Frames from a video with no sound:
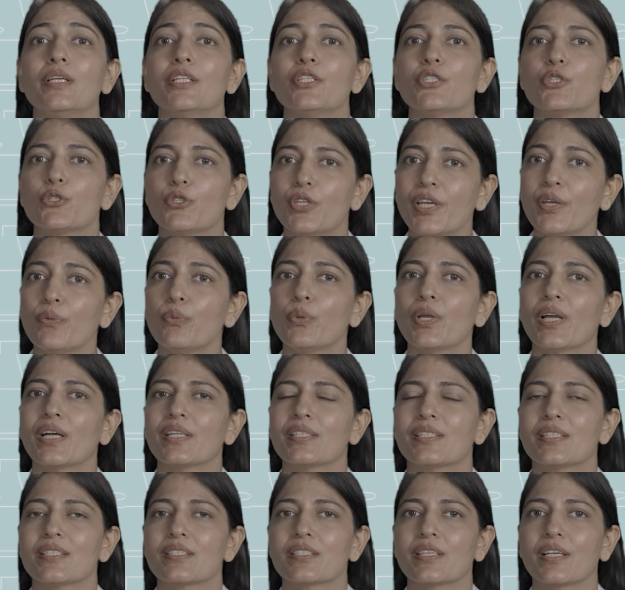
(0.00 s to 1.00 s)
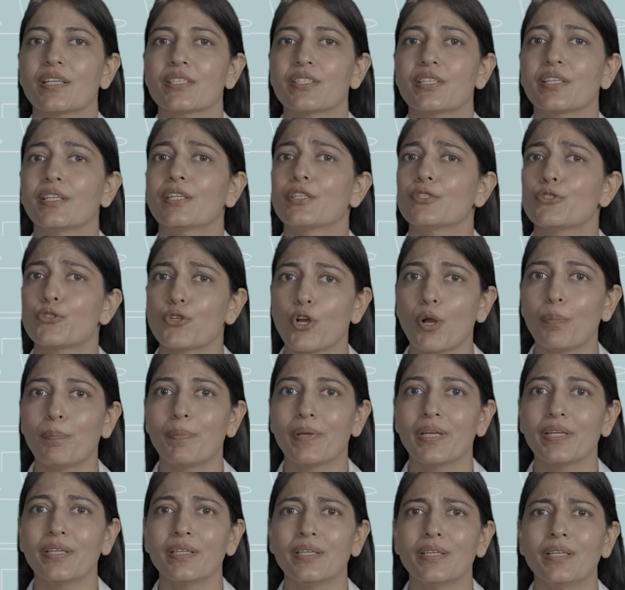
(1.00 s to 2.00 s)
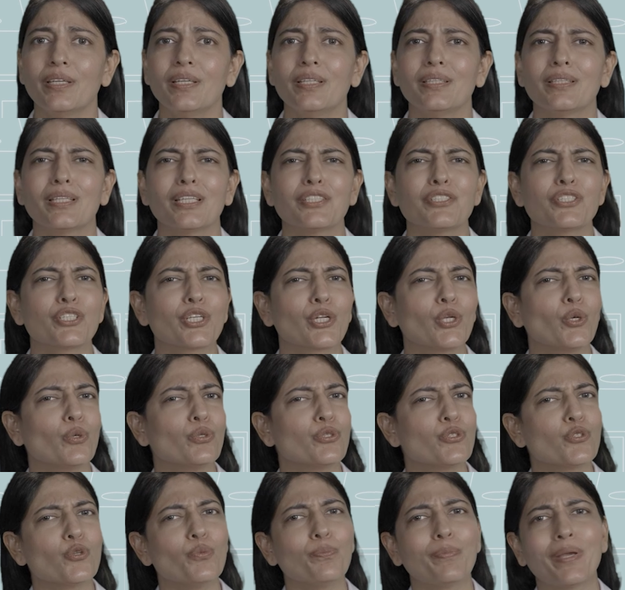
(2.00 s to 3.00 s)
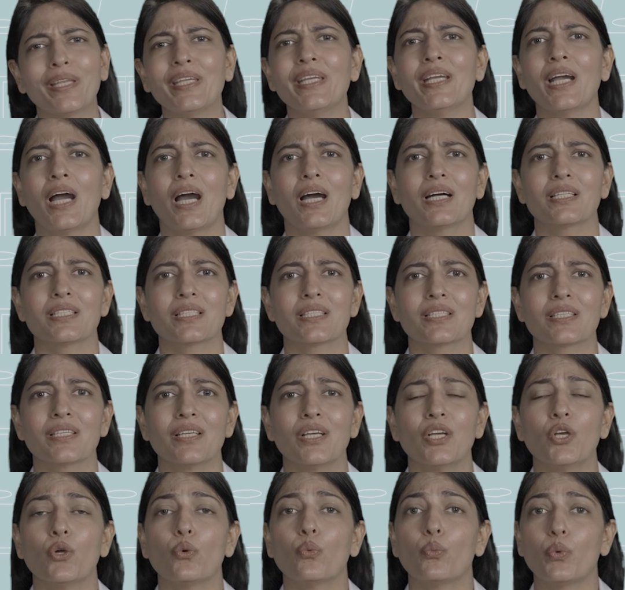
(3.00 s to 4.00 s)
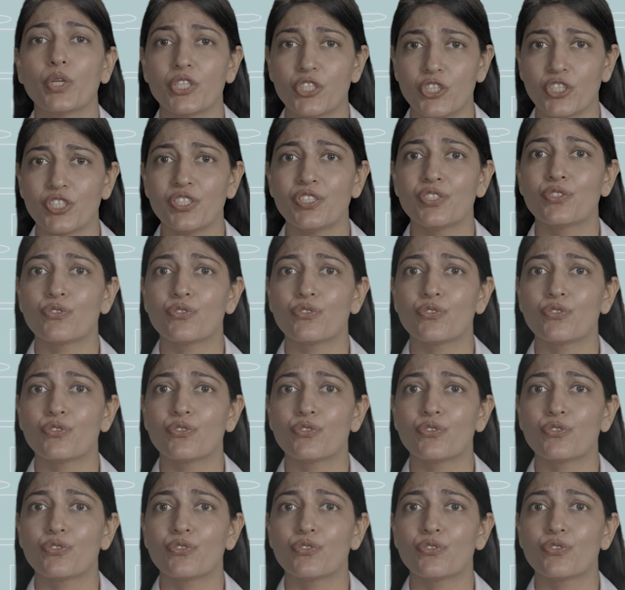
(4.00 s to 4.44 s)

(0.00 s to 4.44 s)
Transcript: Today we are discussing a topic that's close to many hearts, which is